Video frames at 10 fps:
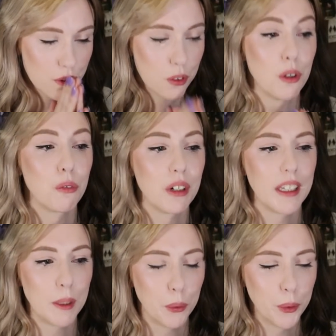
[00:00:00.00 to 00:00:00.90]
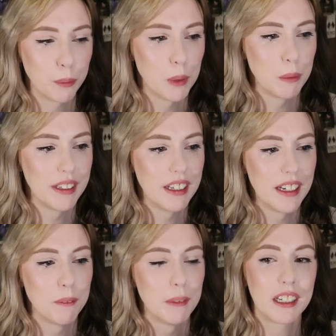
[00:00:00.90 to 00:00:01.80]
for a really important moment, and
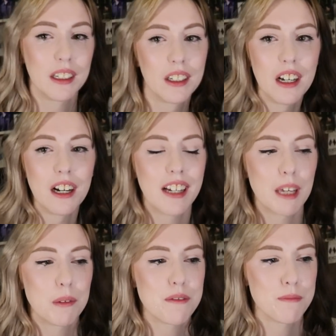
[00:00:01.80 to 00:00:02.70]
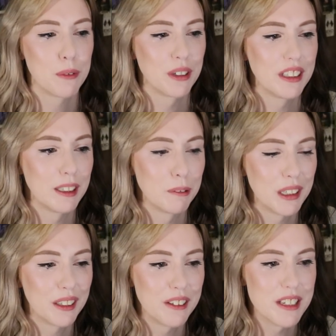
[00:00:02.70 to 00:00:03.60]
I'm like, I'll keep it for my 1 year,
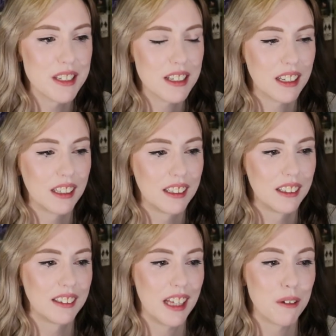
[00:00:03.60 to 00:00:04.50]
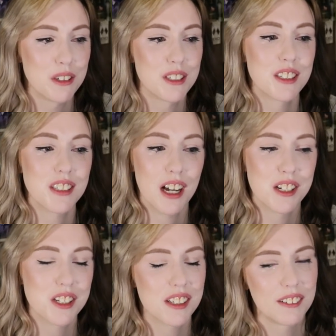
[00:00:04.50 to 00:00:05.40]
because that was
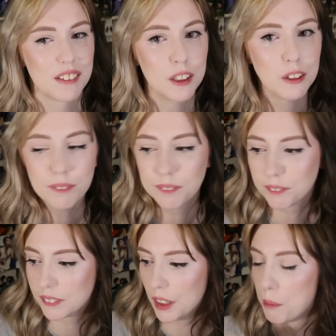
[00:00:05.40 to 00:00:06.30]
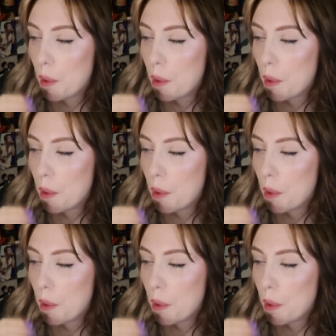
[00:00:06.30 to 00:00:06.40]
such a